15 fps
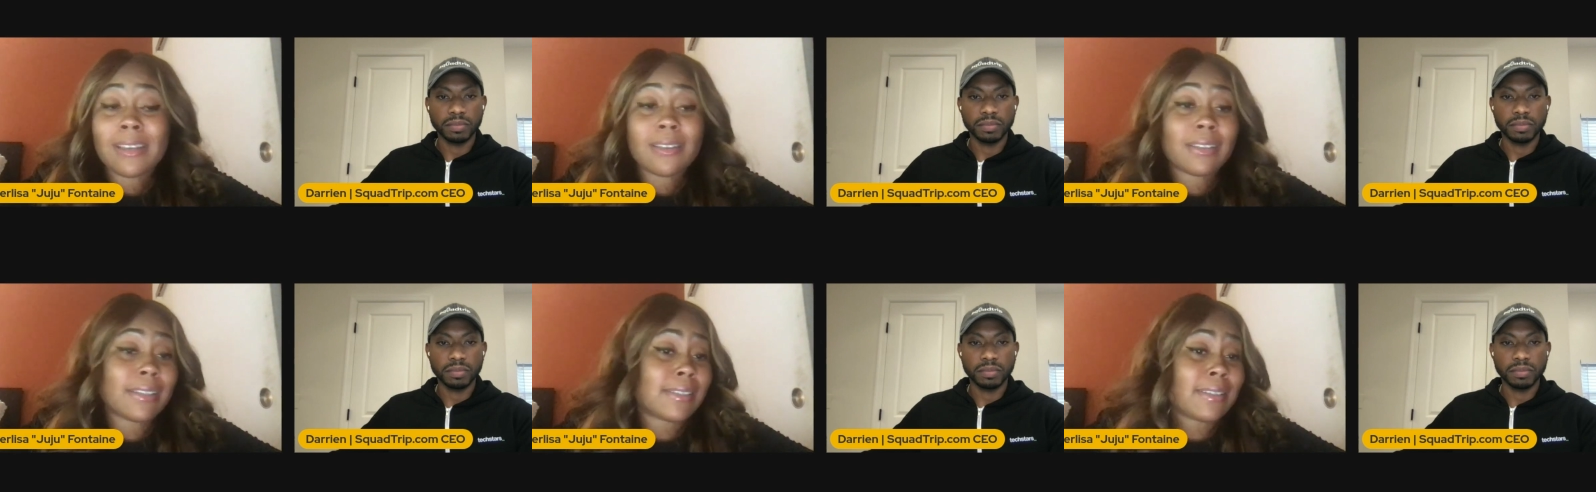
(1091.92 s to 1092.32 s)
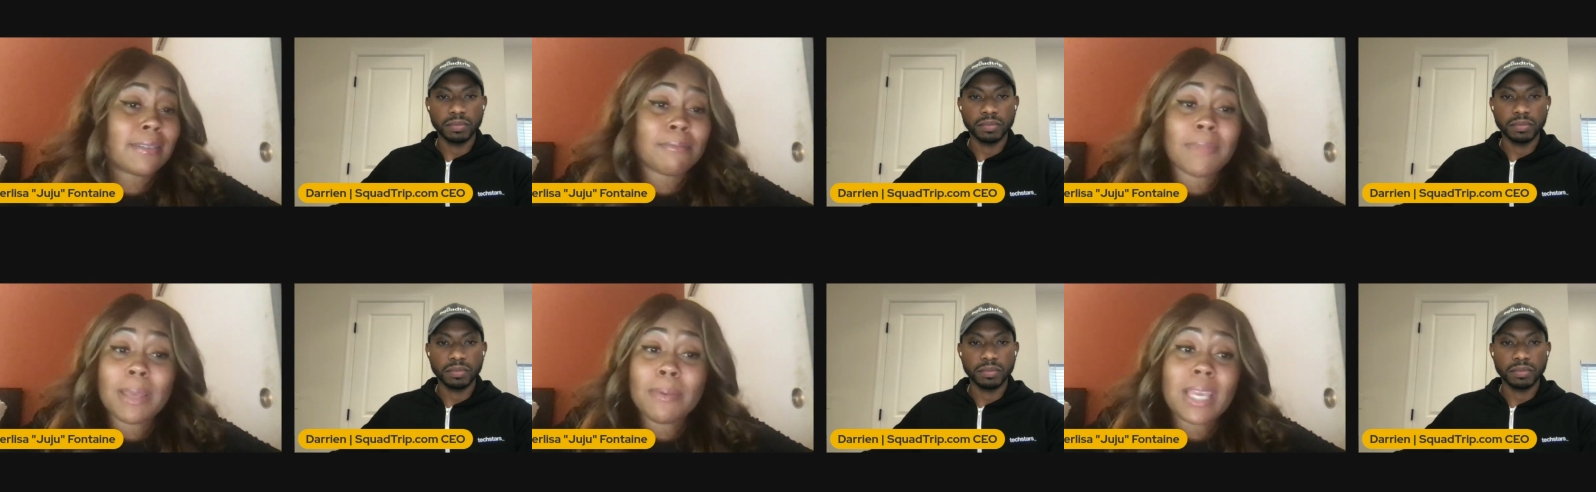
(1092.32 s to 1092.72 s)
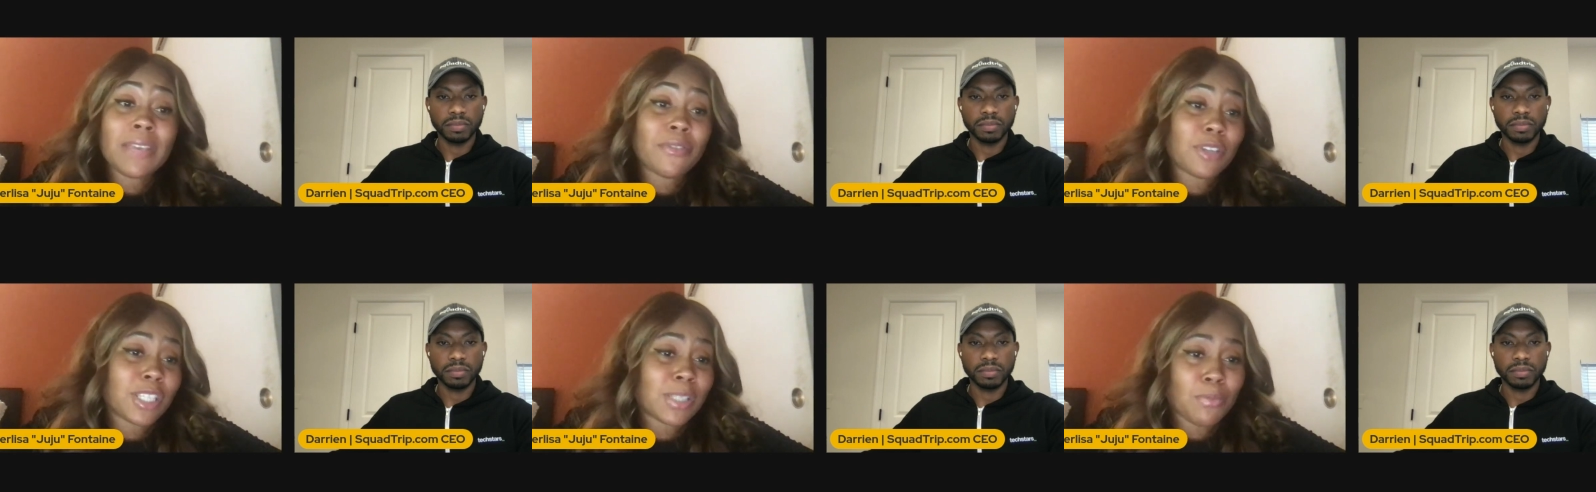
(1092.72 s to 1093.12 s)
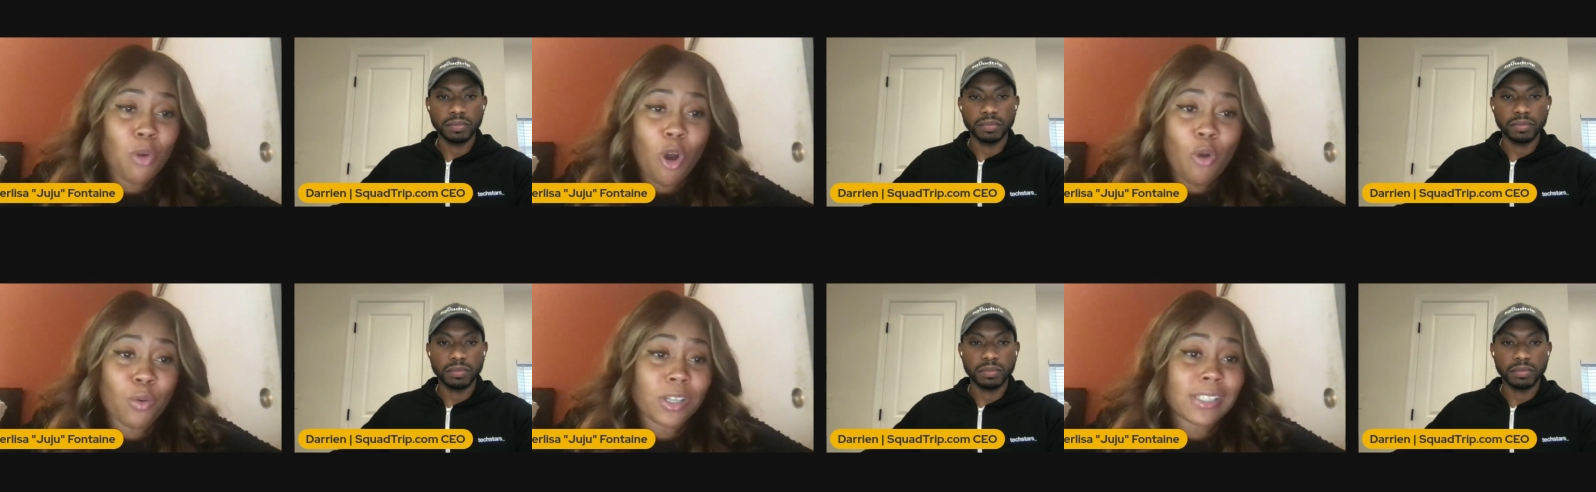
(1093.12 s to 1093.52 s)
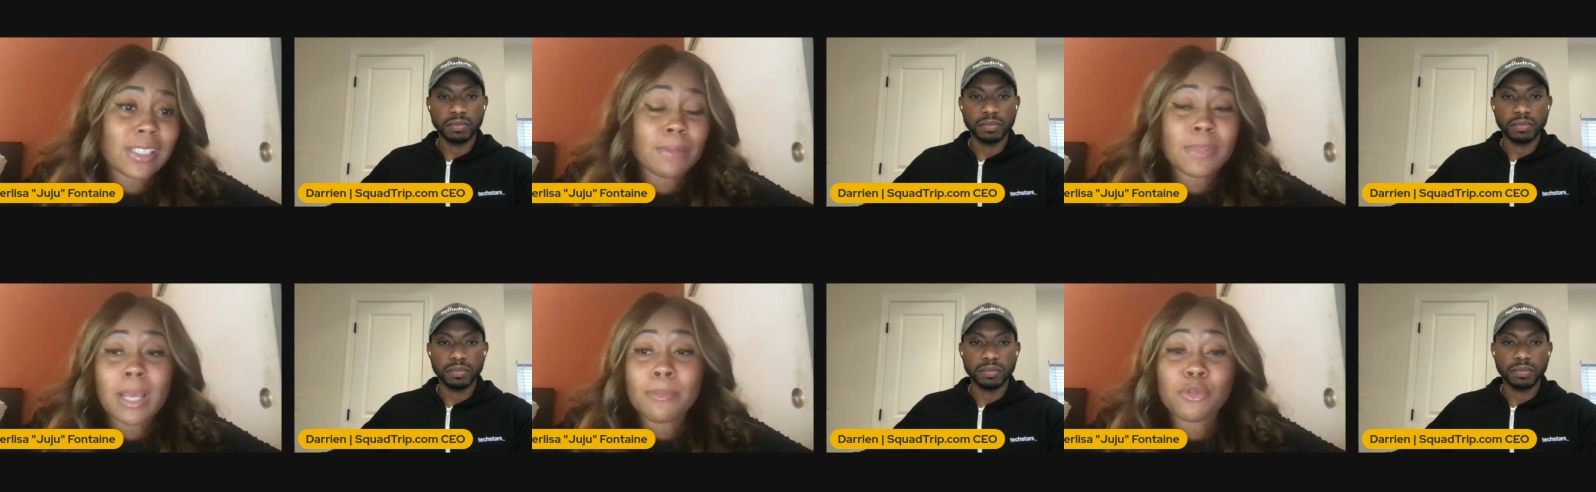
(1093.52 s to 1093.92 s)
Speaker 1: listen, maybe even a small one.
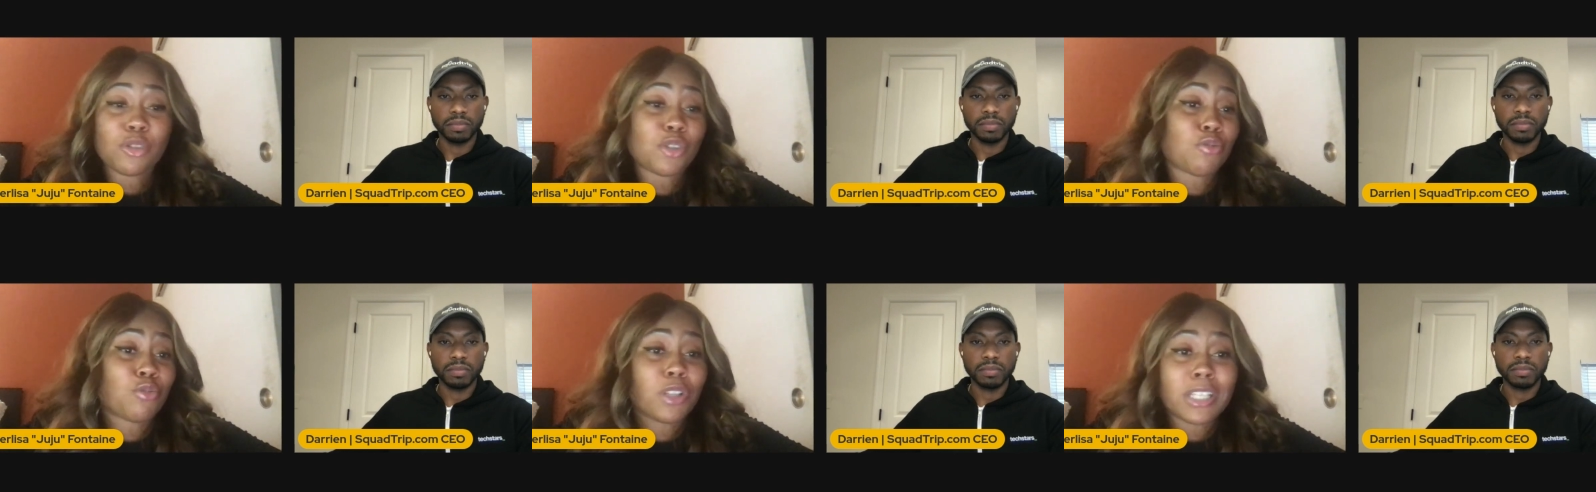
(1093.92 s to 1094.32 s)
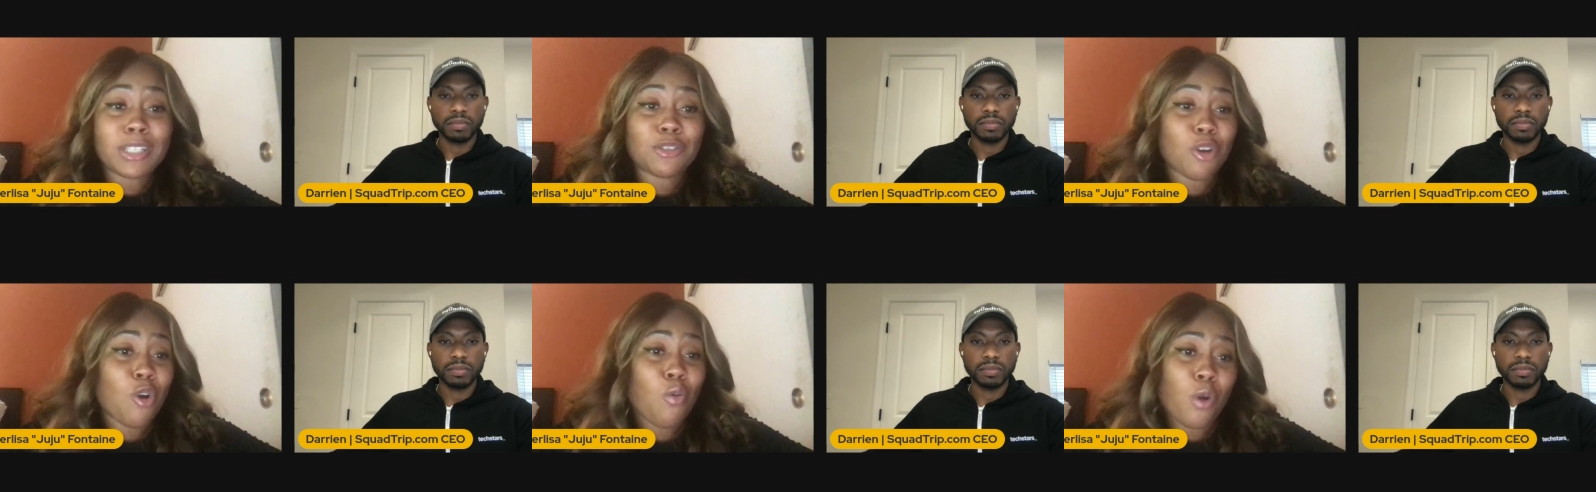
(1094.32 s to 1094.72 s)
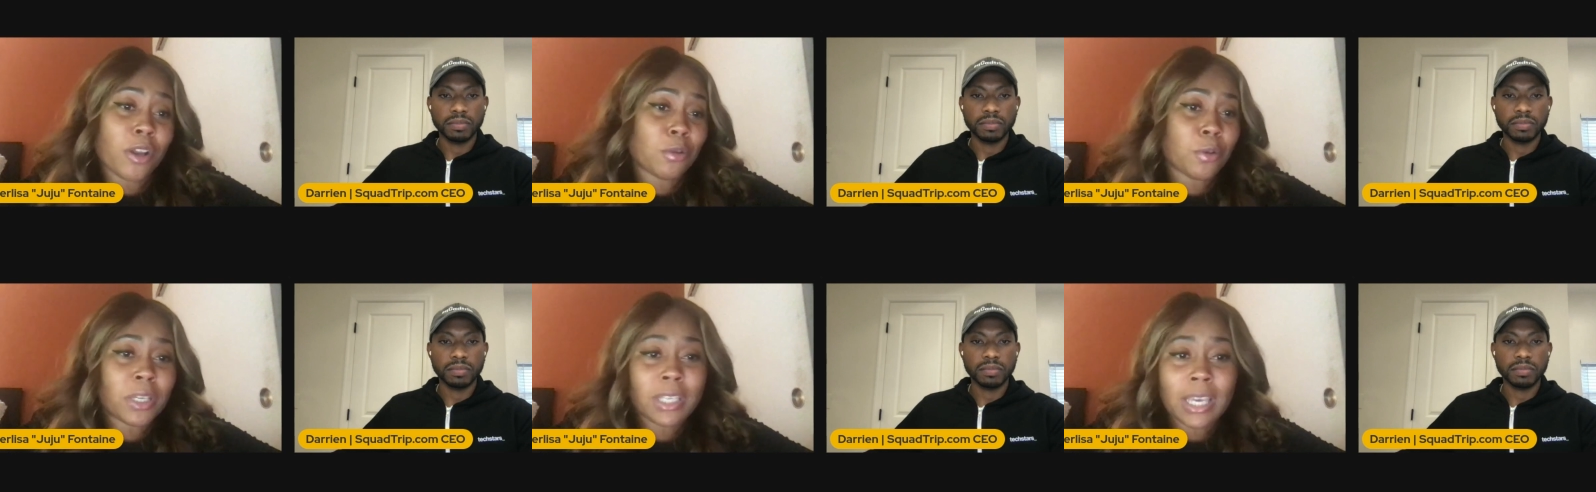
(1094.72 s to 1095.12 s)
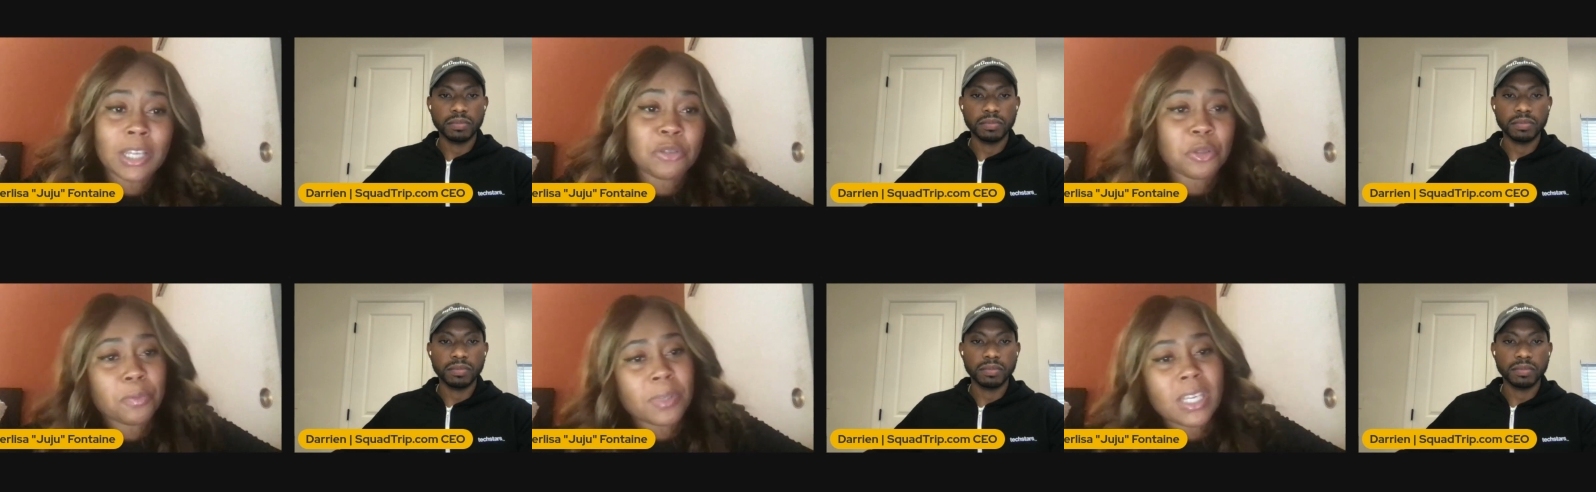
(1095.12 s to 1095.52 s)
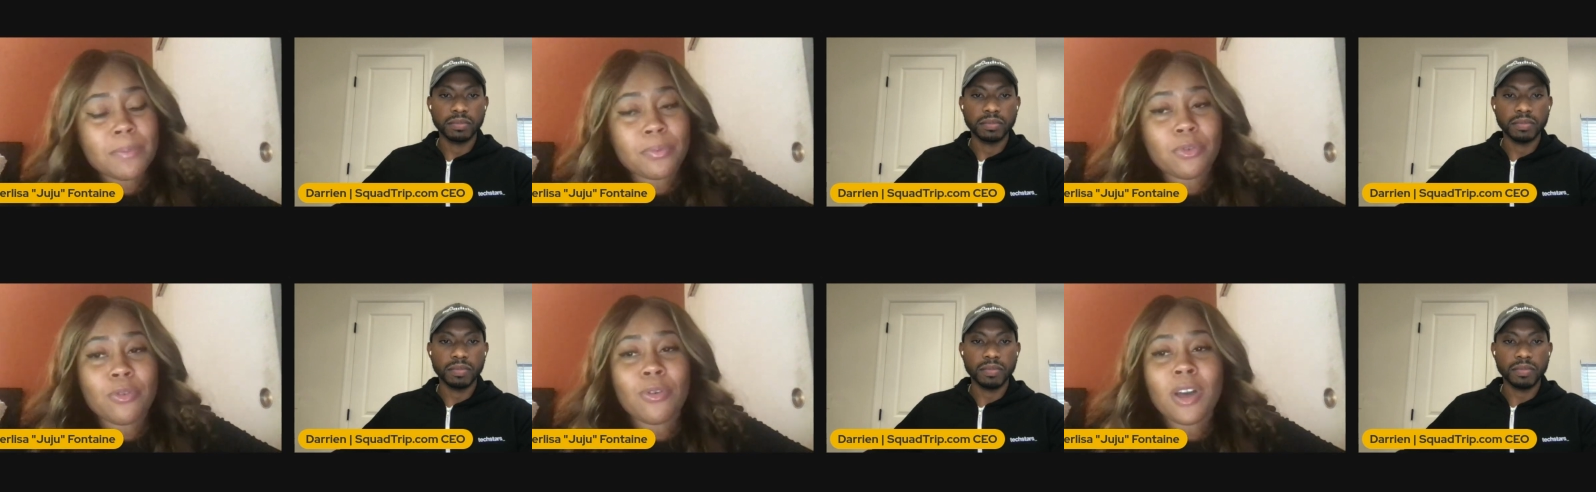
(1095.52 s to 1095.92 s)
Sometimes you just really don't want to engage with
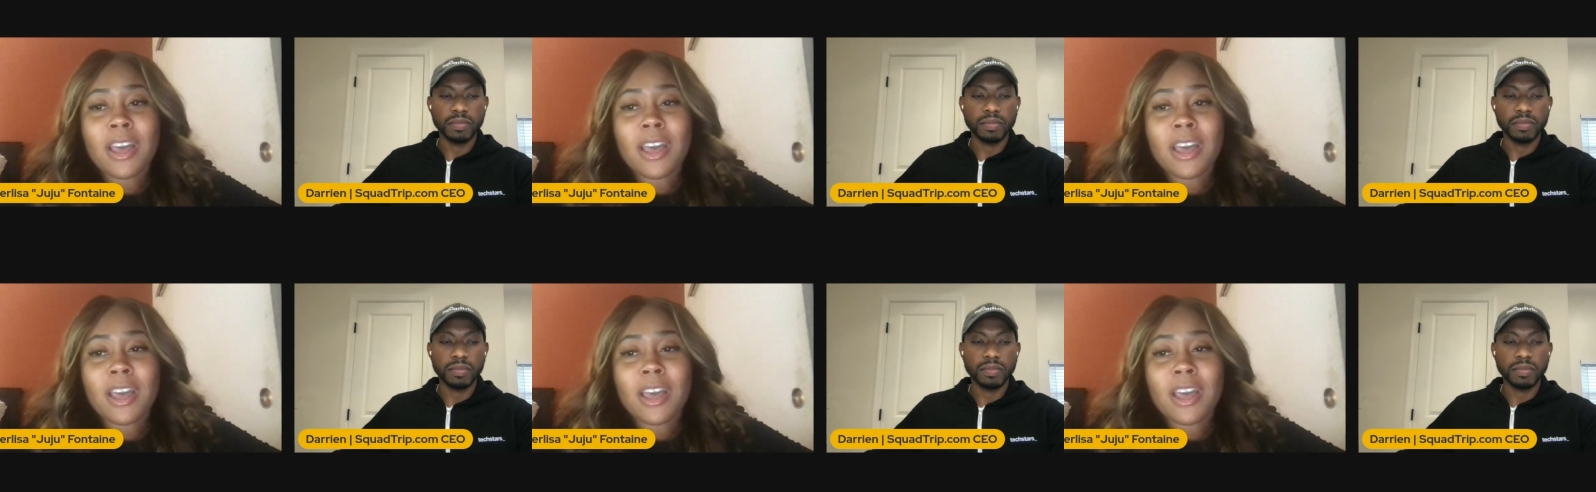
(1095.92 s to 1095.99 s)
people.